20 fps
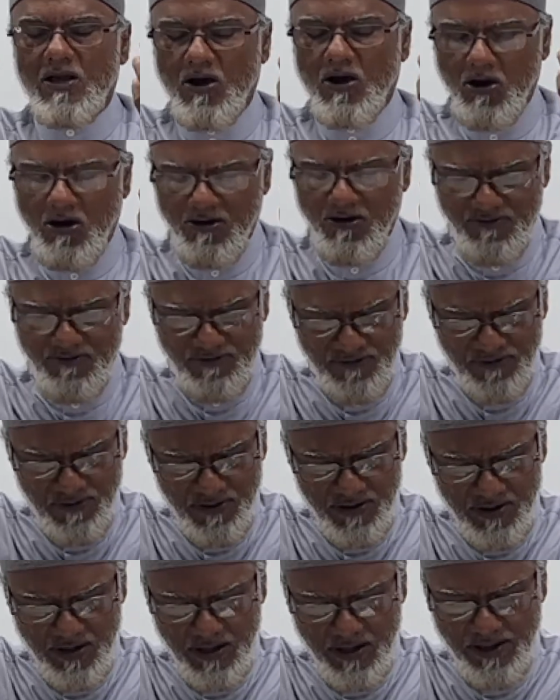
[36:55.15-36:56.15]
of
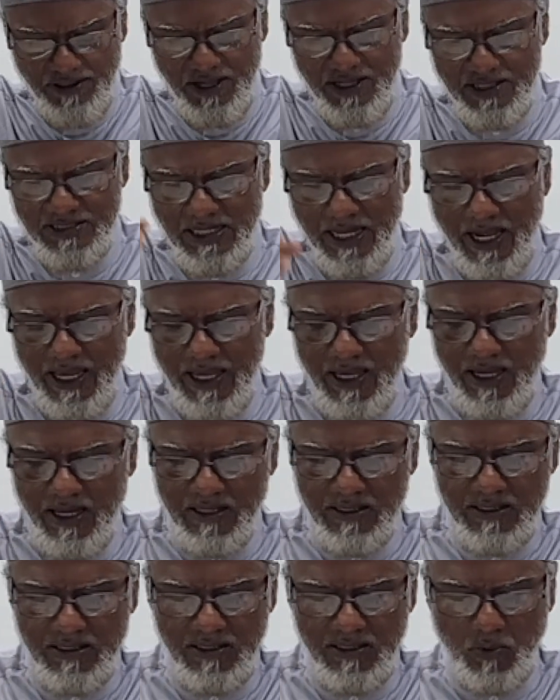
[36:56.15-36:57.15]
these ayat,
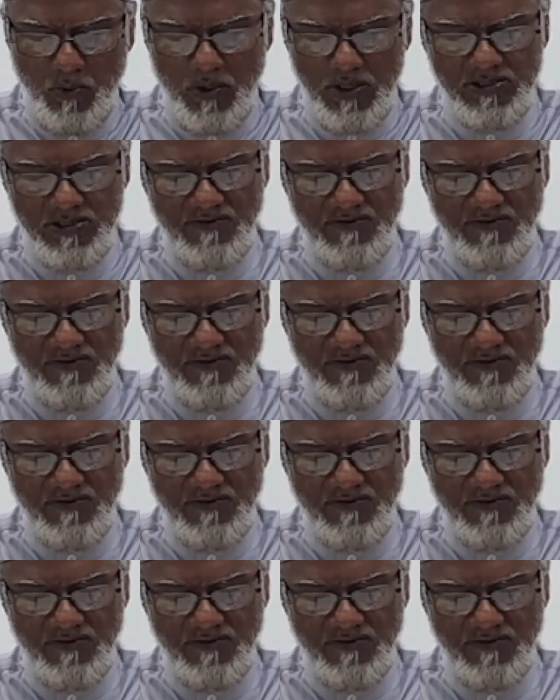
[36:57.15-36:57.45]
the words